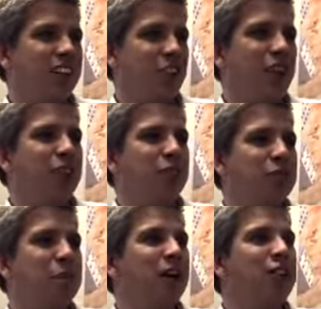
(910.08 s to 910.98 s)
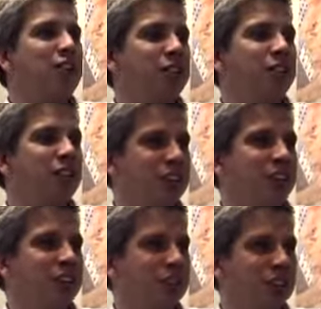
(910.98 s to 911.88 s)
You have to manage each of those
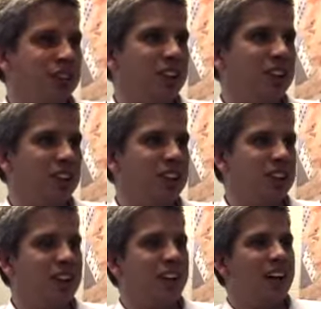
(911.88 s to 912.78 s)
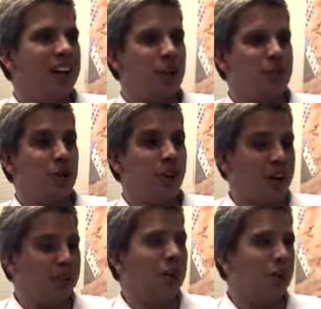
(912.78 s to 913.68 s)
3,000 tenants. You
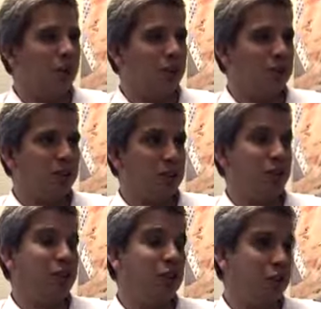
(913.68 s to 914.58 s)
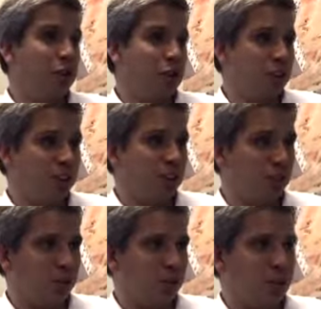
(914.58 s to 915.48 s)
have to look after them, you have to recoup rental
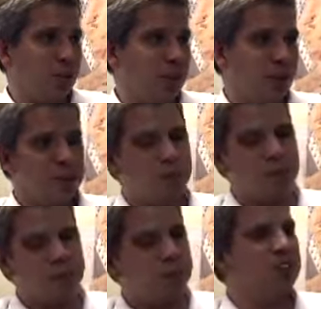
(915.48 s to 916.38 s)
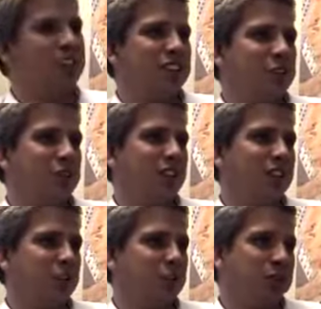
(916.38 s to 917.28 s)
and all of it. But there's good systems out
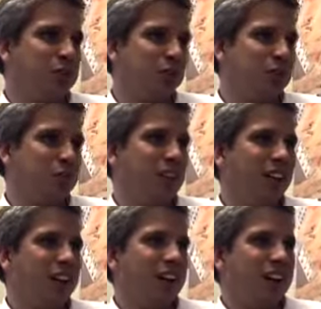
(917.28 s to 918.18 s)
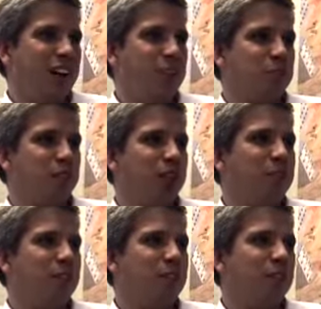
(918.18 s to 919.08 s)
there. It was developed. So I
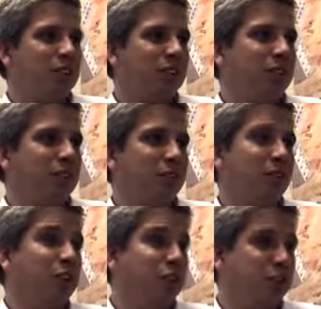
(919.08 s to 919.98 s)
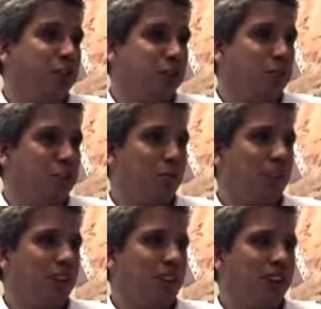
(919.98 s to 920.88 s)
believe in total, very good investment
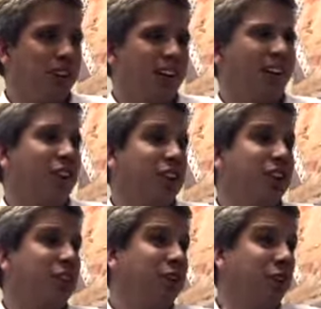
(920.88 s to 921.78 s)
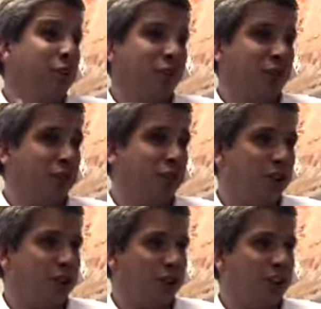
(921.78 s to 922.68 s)
market. Calgro is now very well
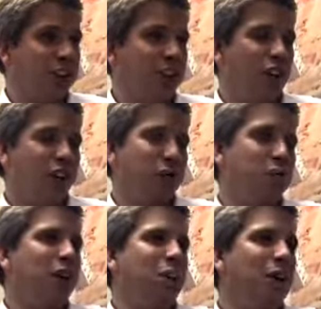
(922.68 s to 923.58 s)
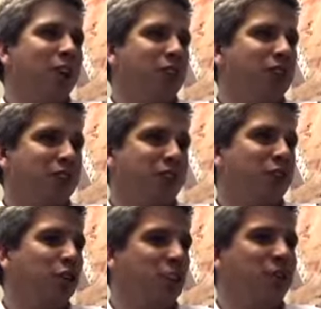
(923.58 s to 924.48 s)
diversified. We play both sides of the
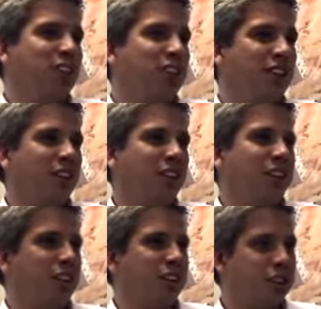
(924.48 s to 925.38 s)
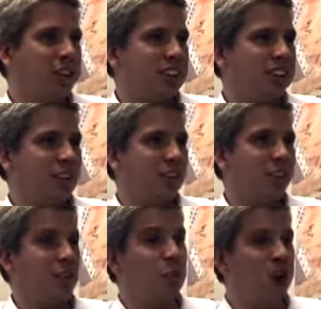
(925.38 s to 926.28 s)
economic cycle and interest rate cycle.
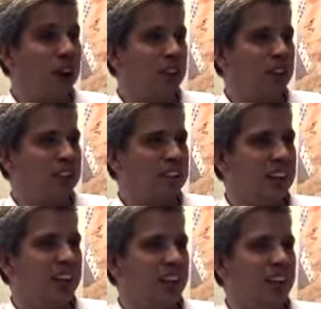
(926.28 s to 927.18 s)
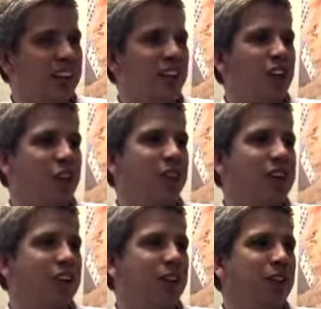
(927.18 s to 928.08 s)
Why do I say that?
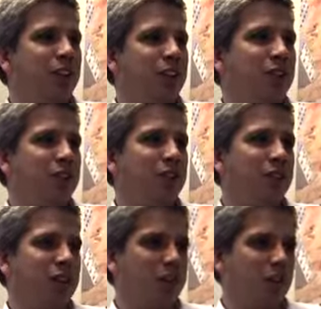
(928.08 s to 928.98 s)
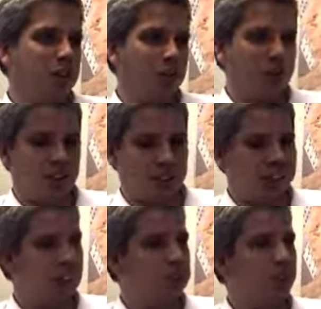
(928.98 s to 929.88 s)
Effectively, if the economy is
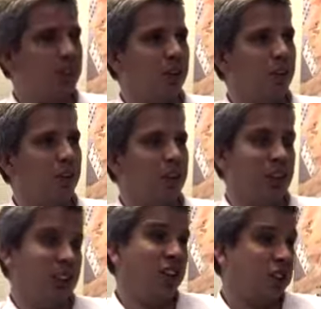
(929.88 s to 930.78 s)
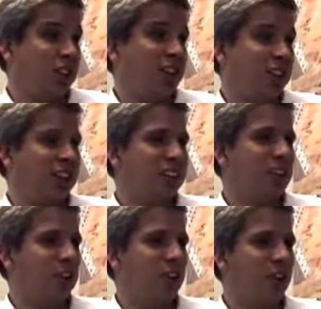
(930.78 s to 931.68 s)
stable or interest rates are
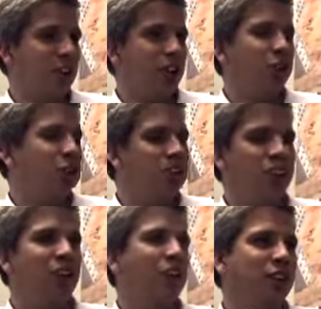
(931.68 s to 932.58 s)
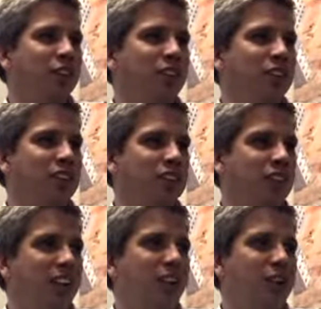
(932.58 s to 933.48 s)
stable, you'll sell a lot of houses.
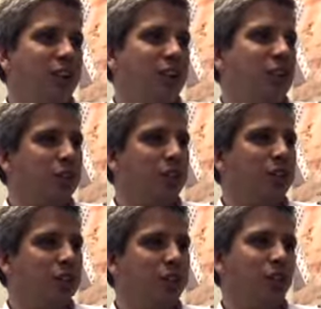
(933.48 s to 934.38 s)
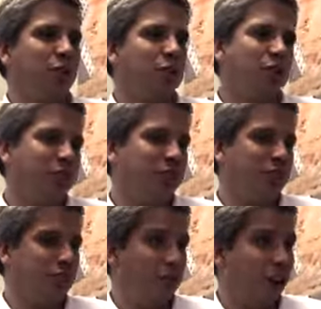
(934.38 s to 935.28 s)
If it's strengthening, the
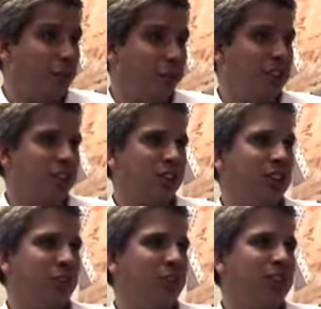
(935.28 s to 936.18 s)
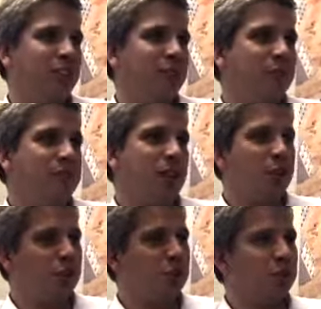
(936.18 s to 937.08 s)
environment is strengthening
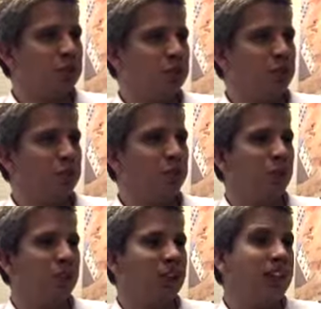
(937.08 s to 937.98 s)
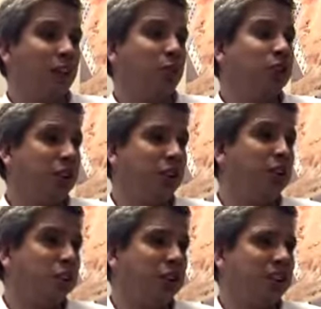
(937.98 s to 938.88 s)
because of the shortfall, and also if
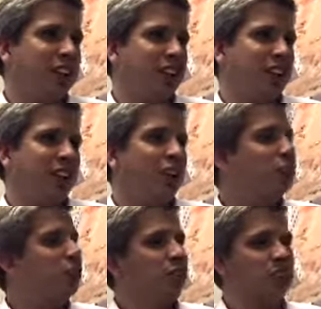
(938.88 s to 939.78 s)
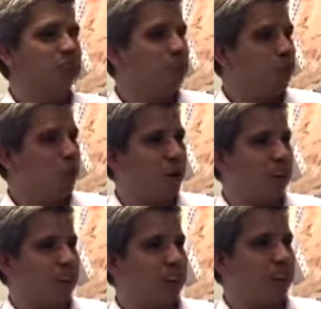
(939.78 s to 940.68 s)
interest rates go down, you'll sell even more
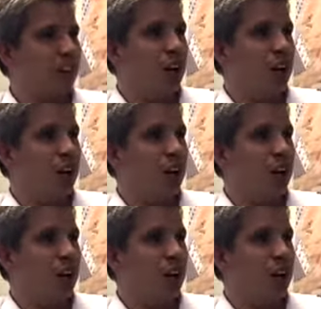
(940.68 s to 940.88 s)
houses.